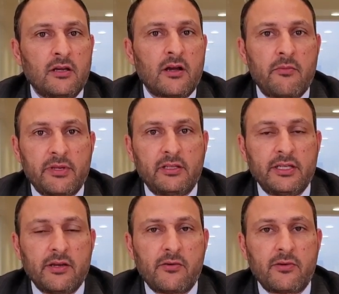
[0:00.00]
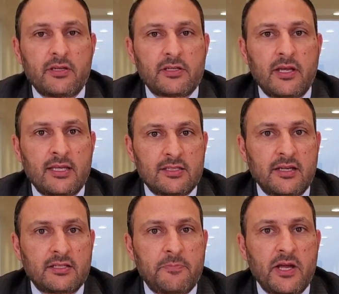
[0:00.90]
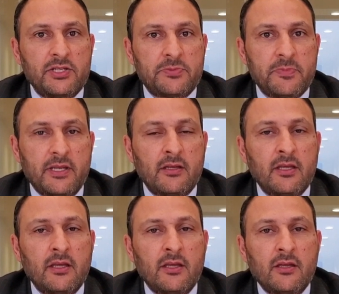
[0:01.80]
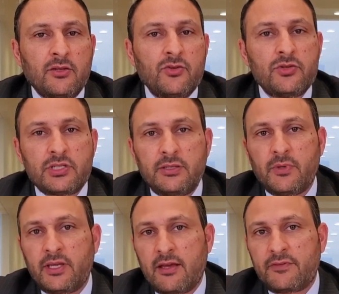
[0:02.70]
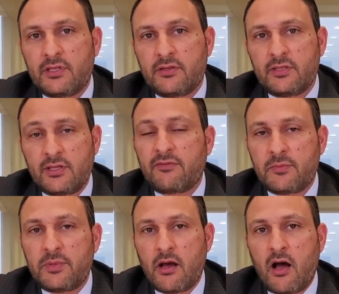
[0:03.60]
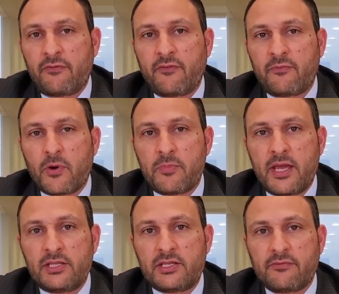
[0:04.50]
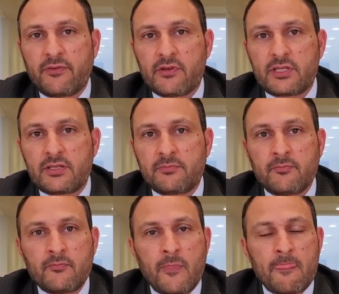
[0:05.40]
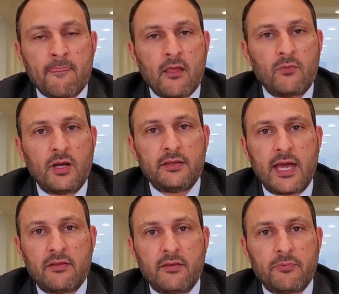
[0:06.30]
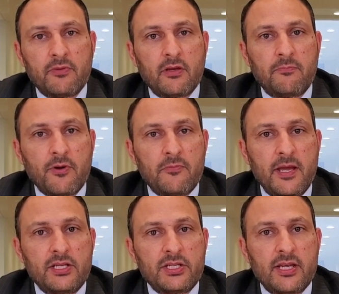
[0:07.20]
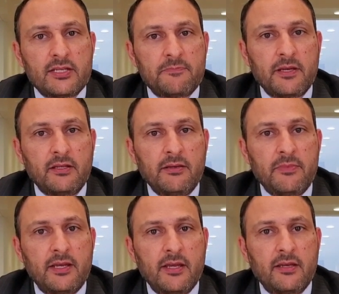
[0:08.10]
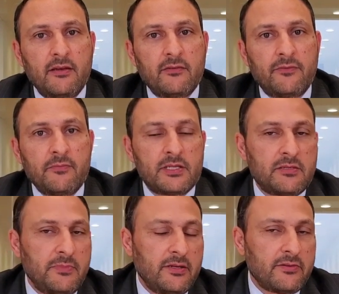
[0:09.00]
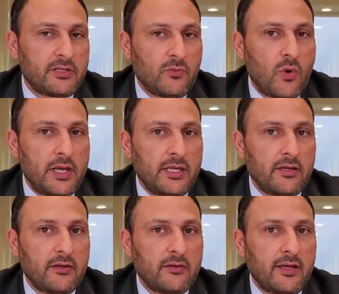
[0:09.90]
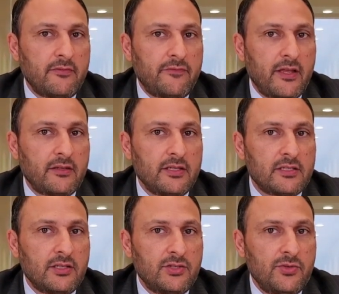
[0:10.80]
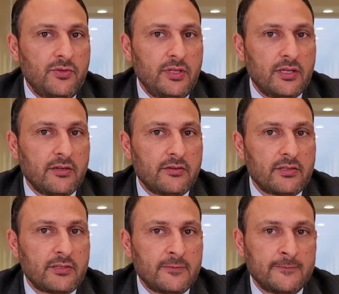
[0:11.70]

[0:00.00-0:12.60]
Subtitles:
commonly known as an expungement. Usually what you have to do is you have to be off of probation first. Well, now that the probation has been limited for misdemeanors to 1 year and felonies to 2 years,